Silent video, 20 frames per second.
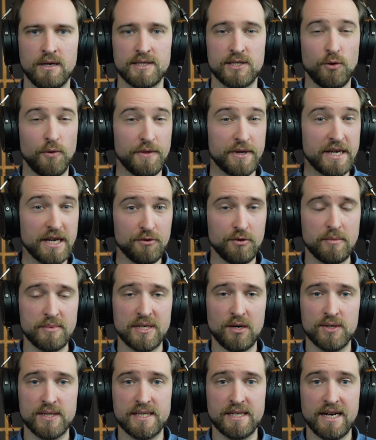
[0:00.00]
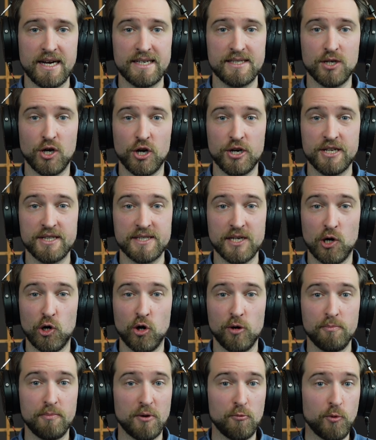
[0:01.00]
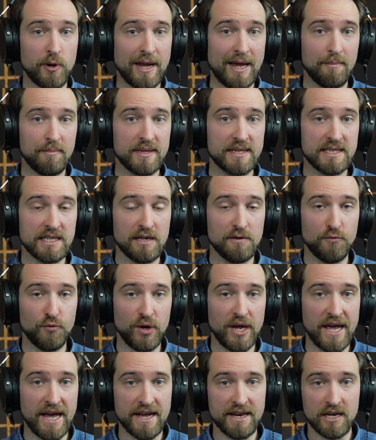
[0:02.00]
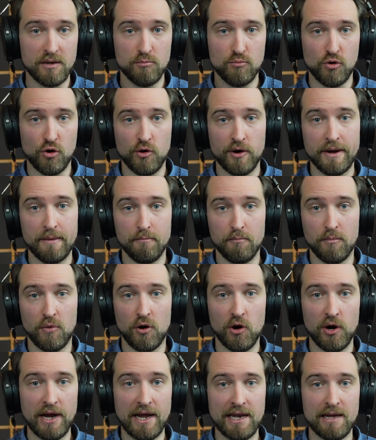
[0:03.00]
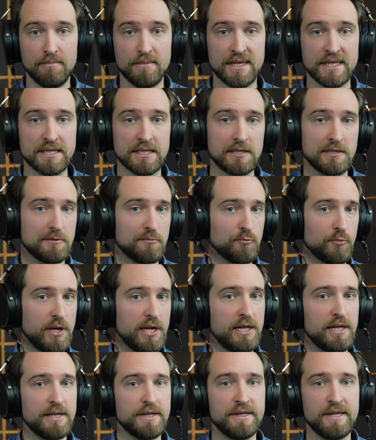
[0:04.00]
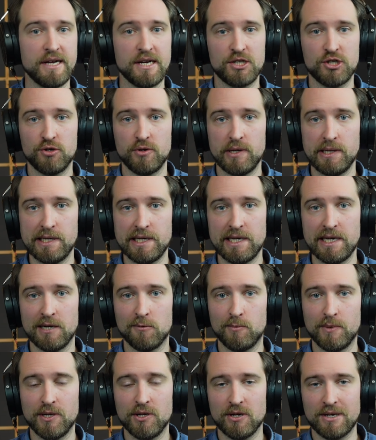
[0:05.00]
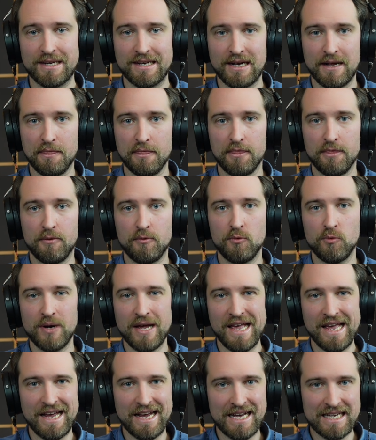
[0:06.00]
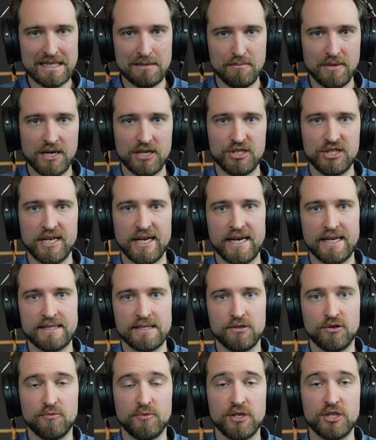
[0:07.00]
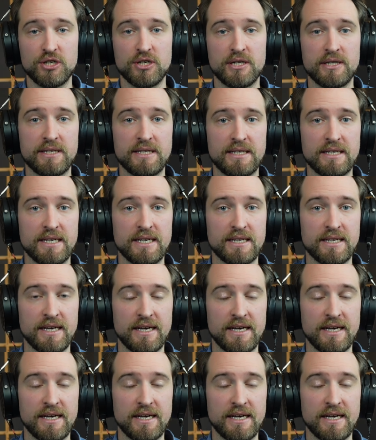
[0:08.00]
So the kick drum sounds nice on its own, but what happens if we add in more and more elements? Well, naturally it will not cut through as much as it originally did.